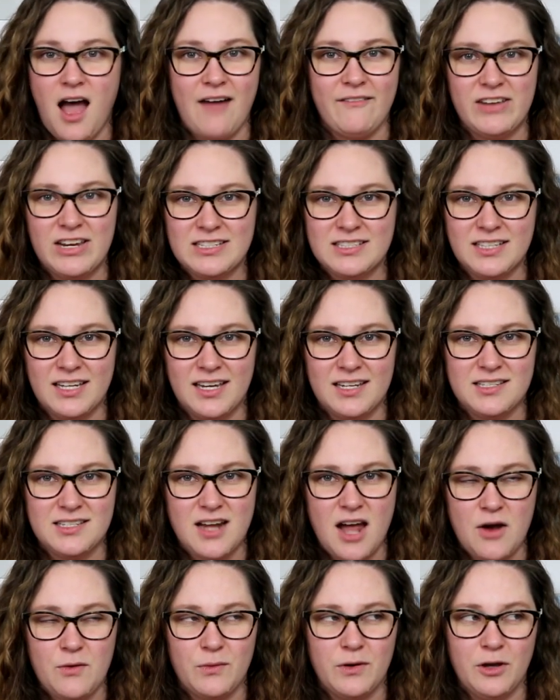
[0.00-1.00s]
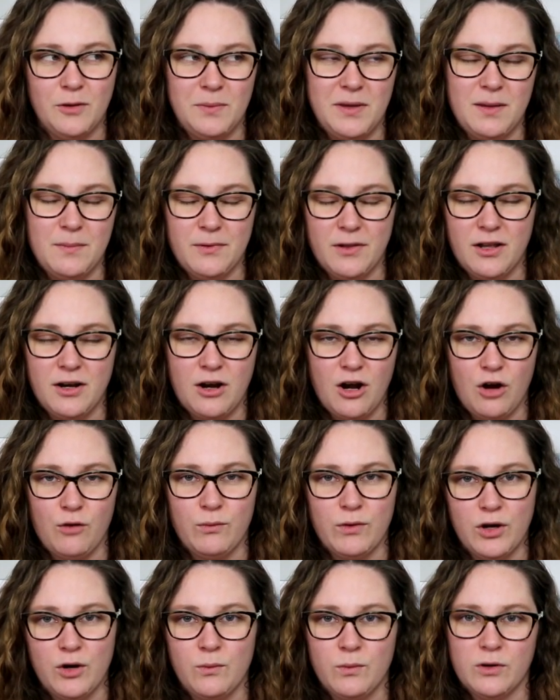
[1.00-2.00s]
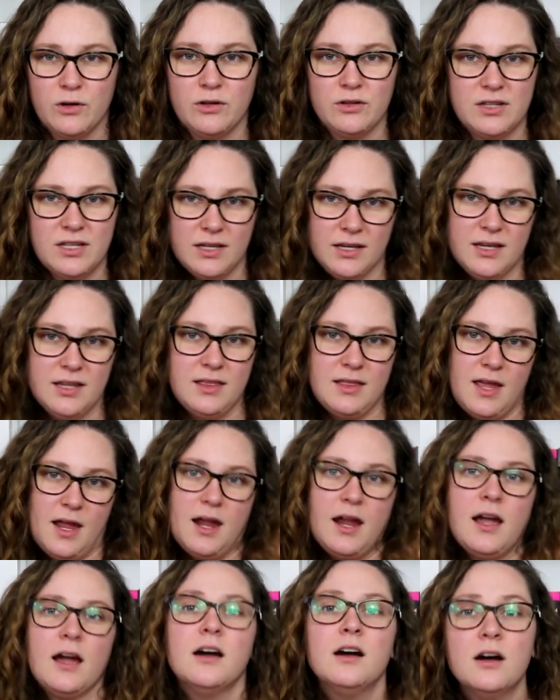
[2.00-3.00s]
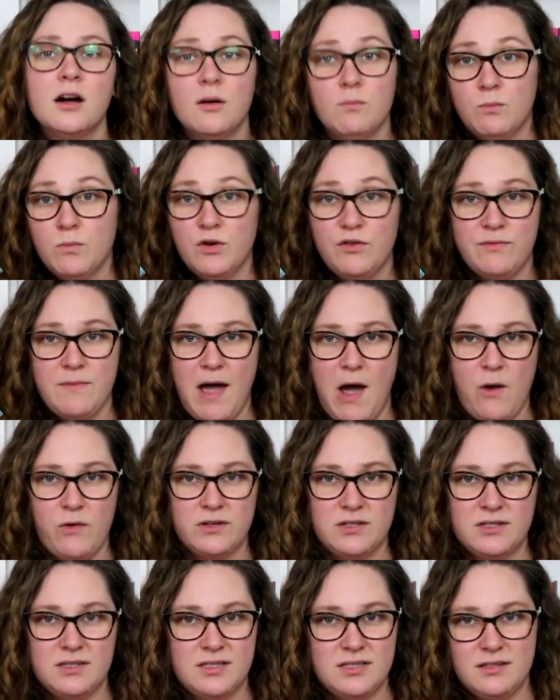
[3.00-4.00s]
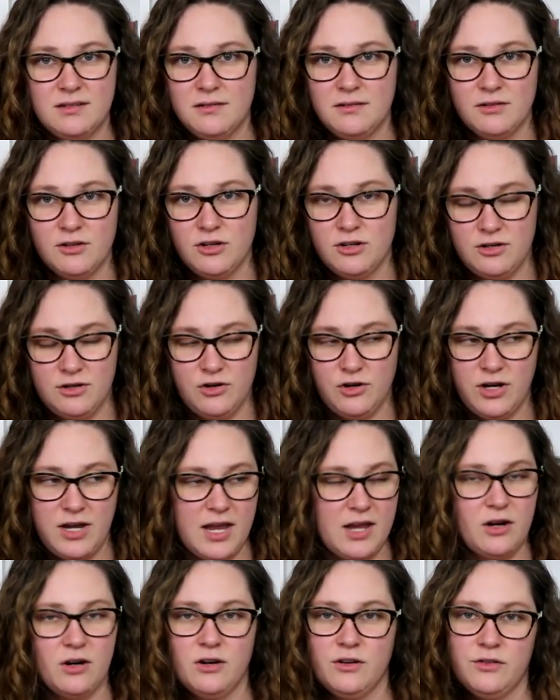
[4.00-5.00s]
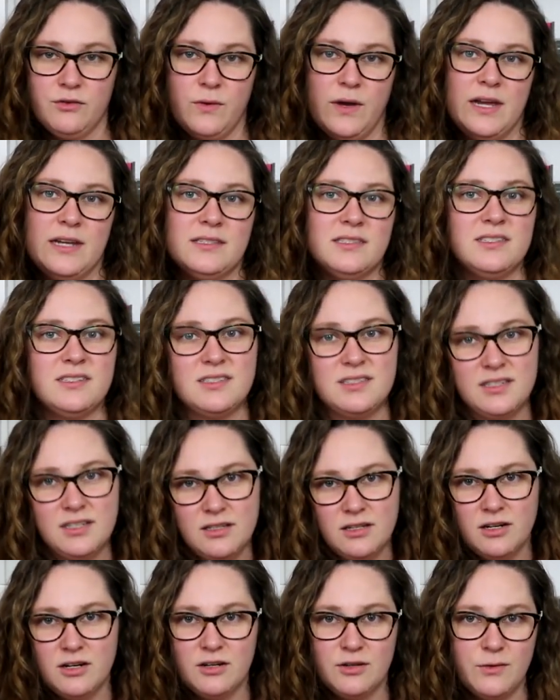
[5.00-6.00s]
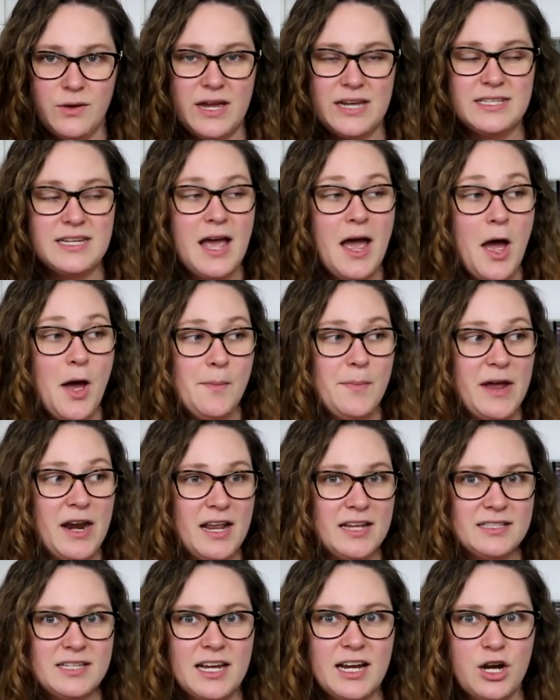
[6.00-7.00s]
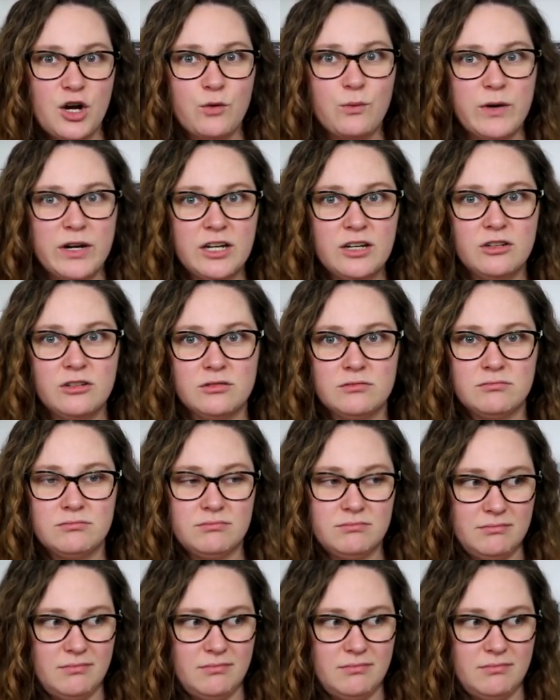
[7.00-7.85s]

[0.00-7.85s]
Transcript: Obviously, it's not real people in our real world that can, like, move mountains and create earthquakes and still earthquakes. But it's, like, a real